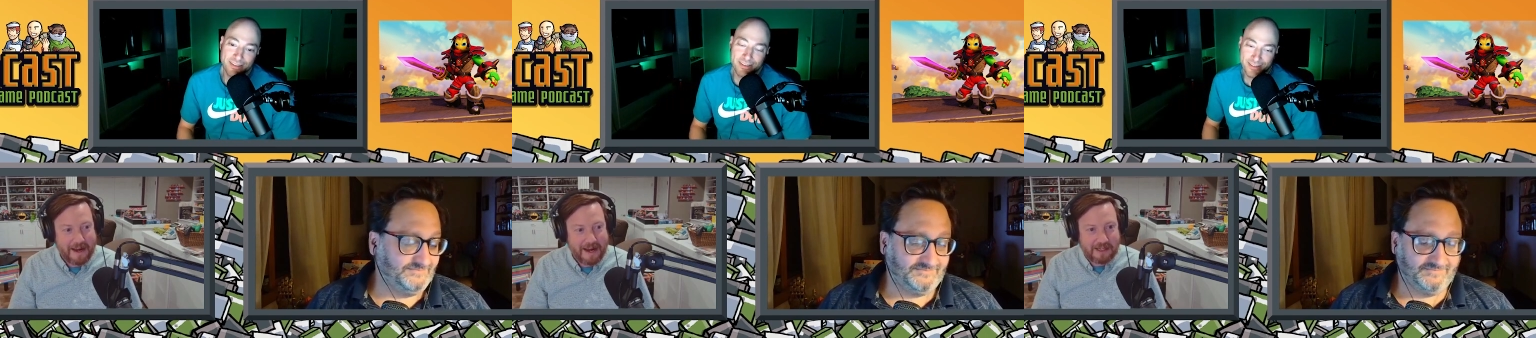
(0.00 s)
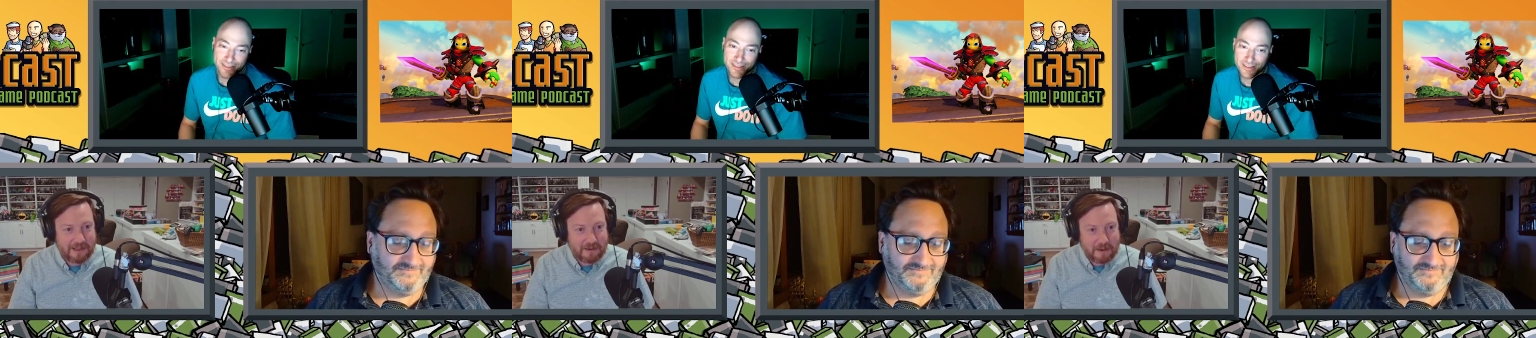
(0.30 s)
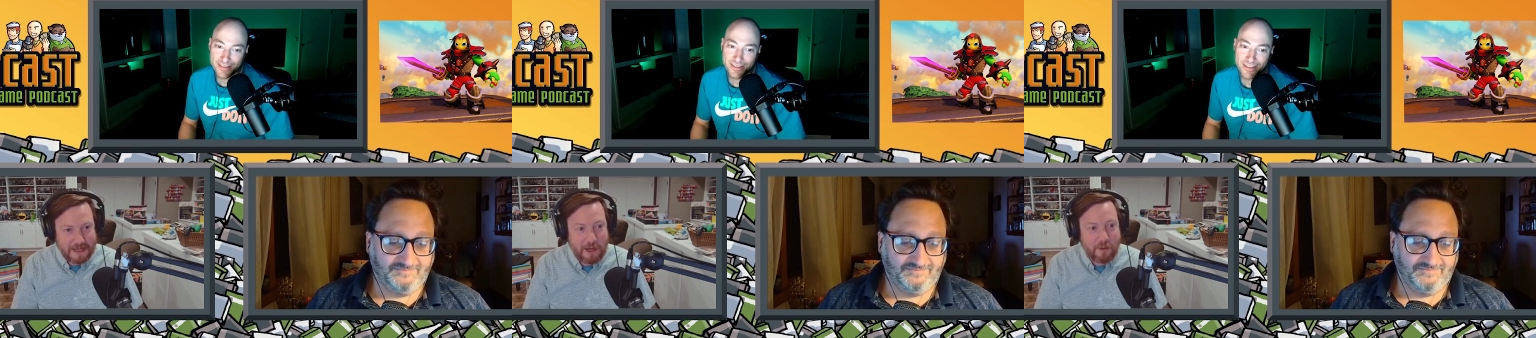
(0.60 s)
Speaker 1: it just
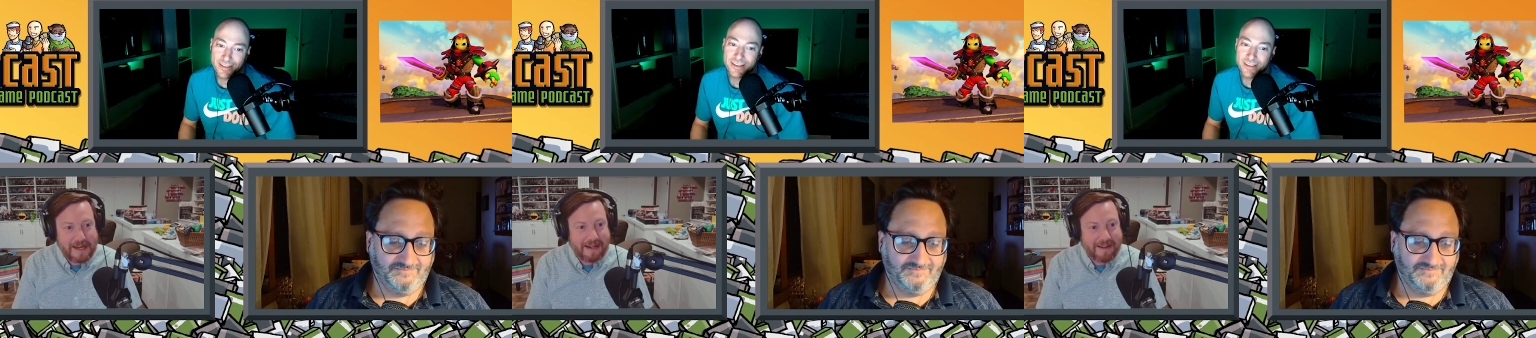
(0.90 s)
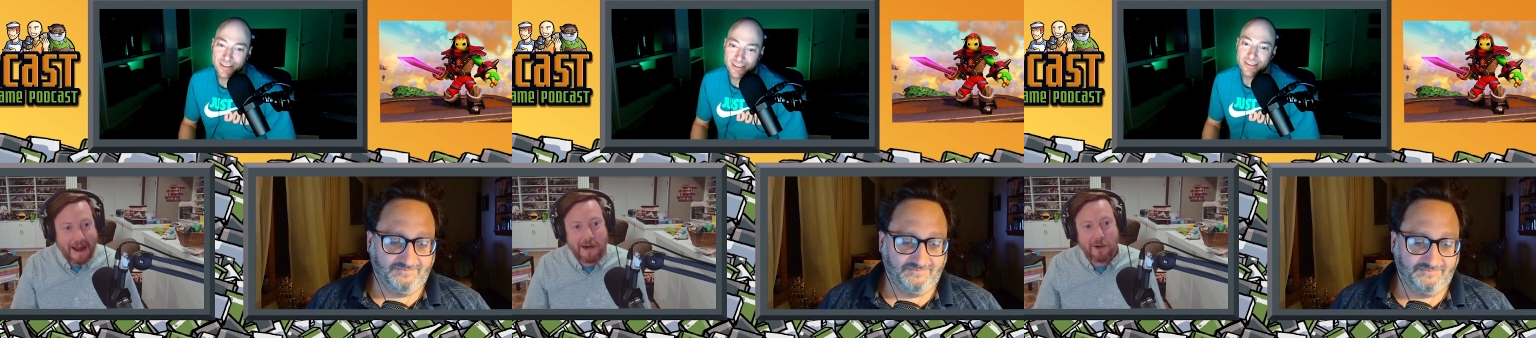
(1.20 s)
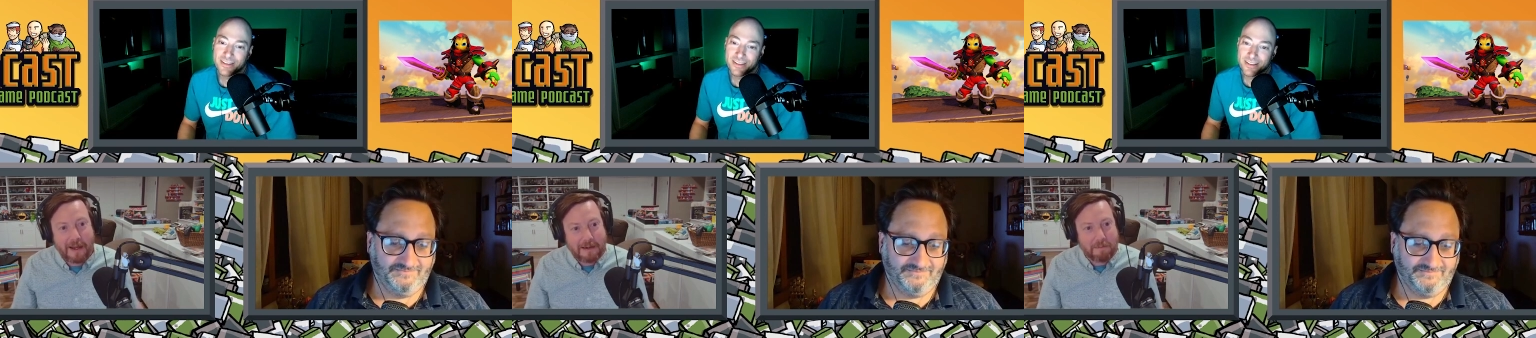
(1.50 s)
killed the entire,
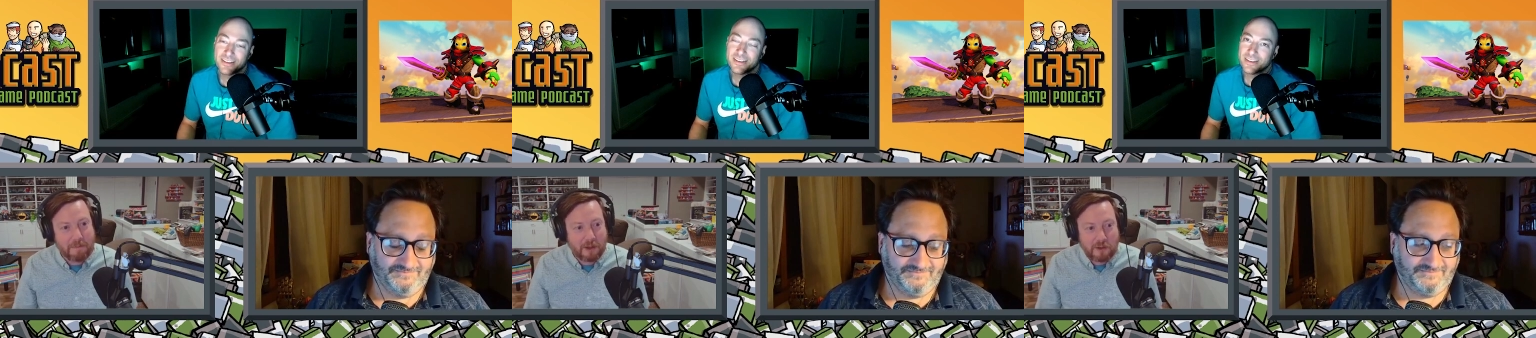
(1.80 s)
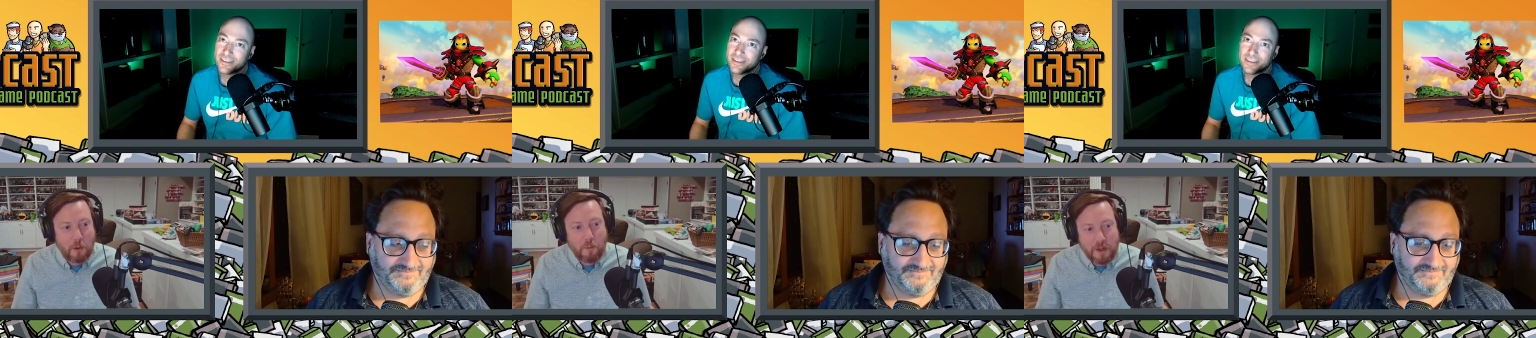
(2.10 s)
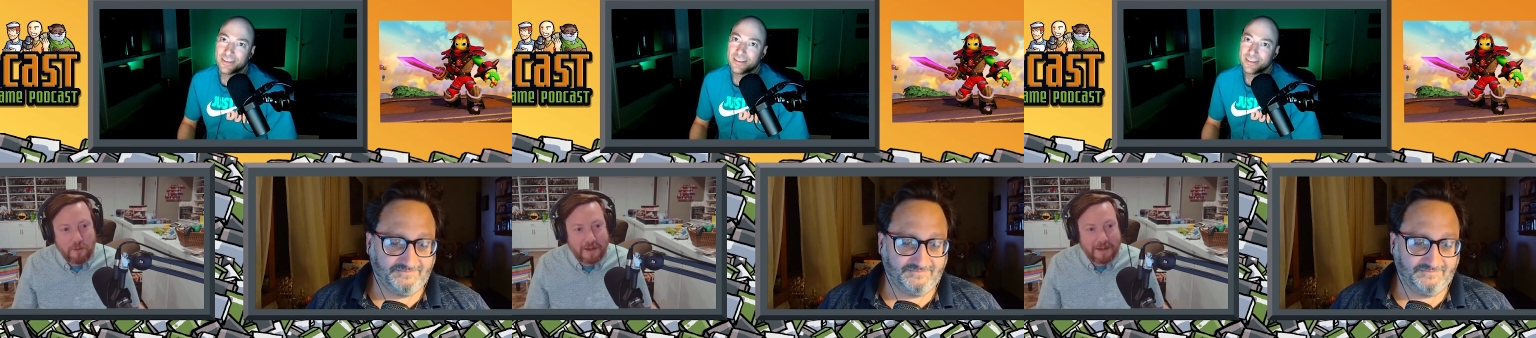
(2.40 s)
like, there's no
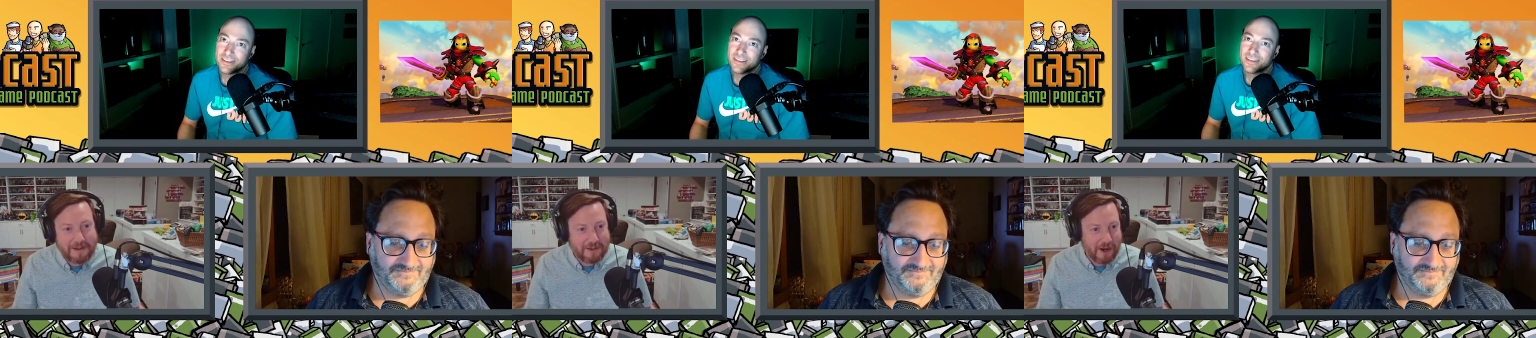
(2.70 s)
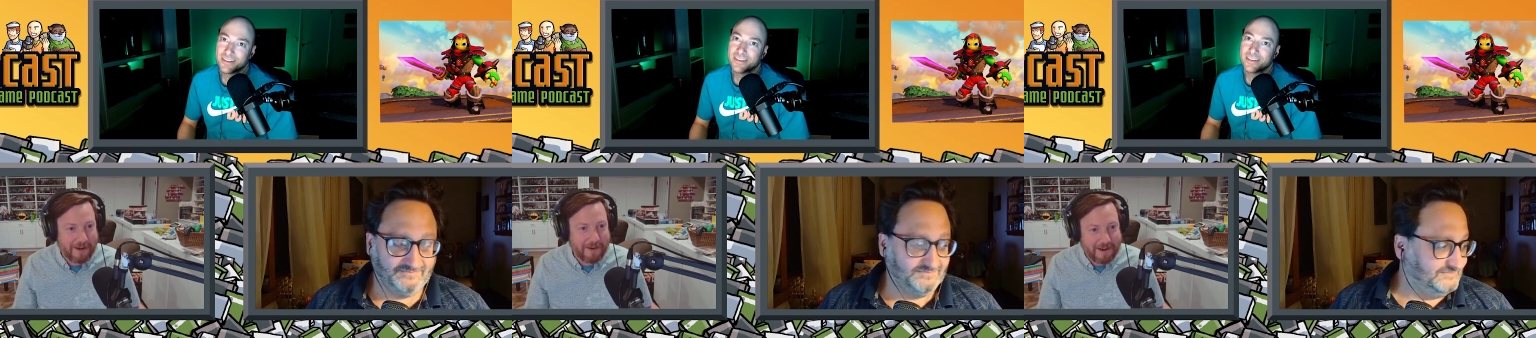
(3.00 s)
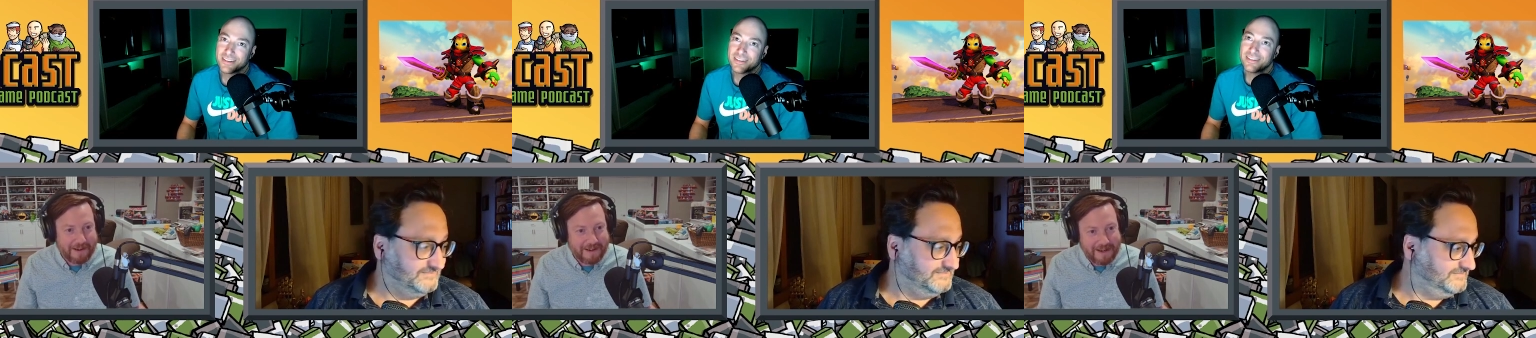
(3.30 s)
music genre.